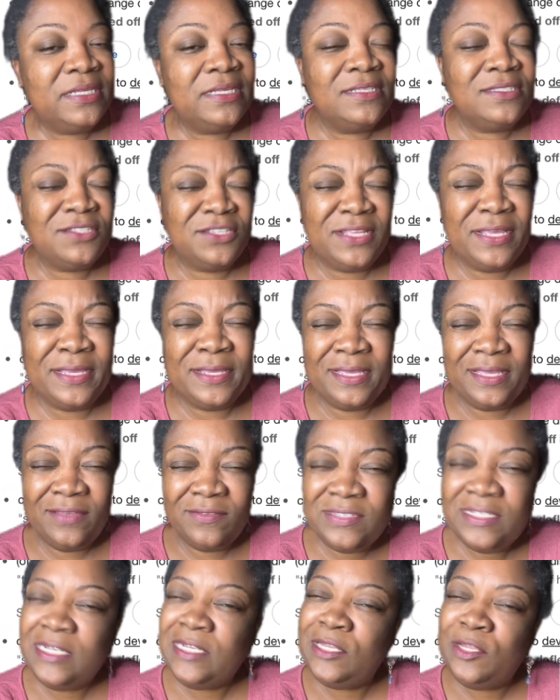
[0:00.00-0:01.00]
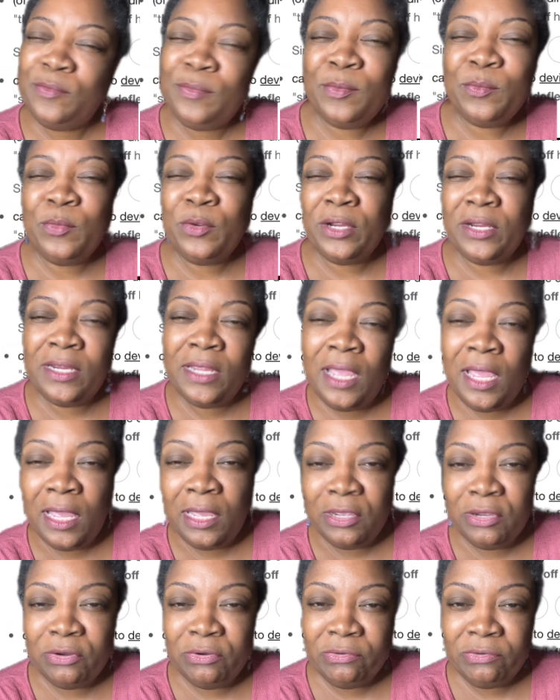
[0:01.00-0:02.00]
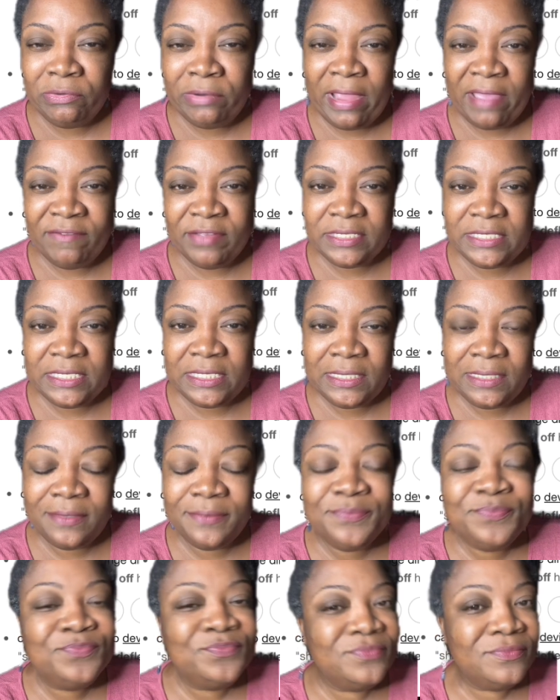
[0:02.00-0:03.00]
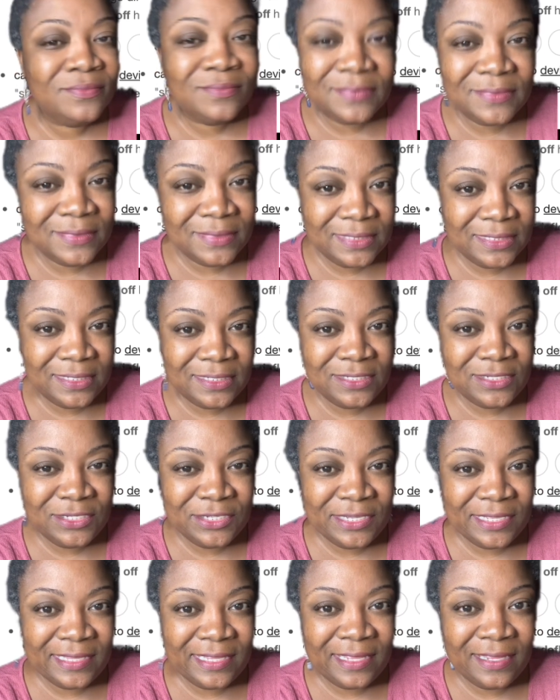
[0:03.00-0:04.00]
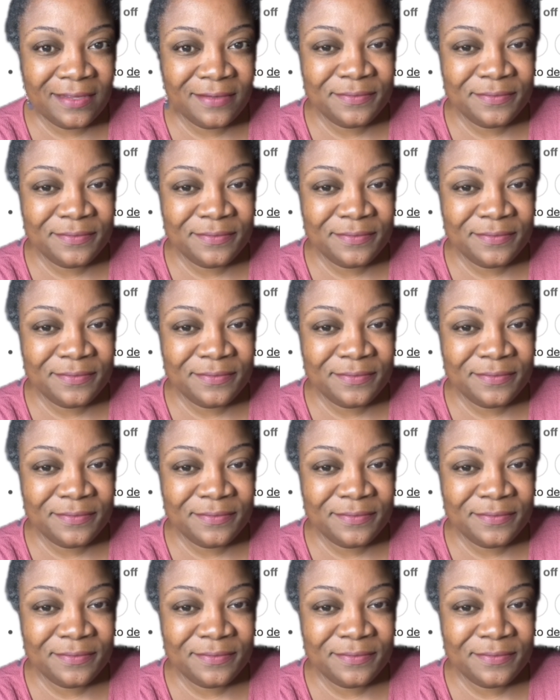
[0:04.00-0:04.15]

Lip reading: and so that gives it a little bit more gravity. Let's look at that.